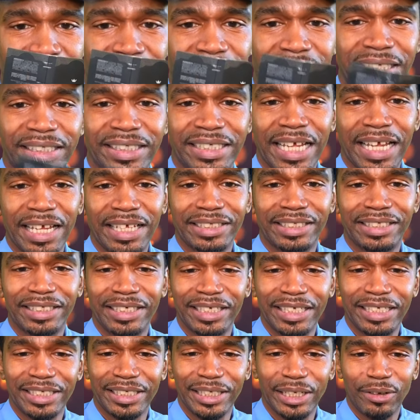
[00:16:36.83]
Let's get into
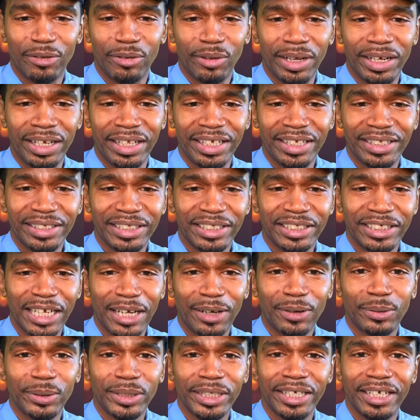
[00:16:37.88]
these ingredients,
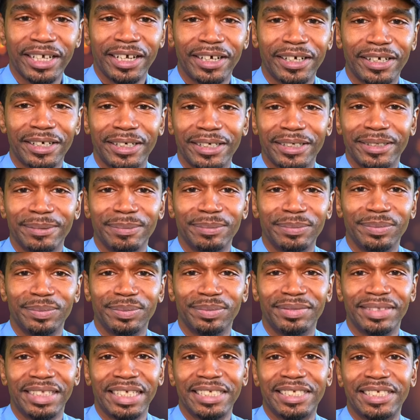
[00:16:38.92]
shall we?
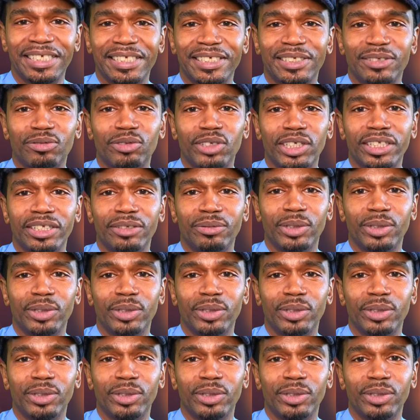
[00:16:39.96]
This is really,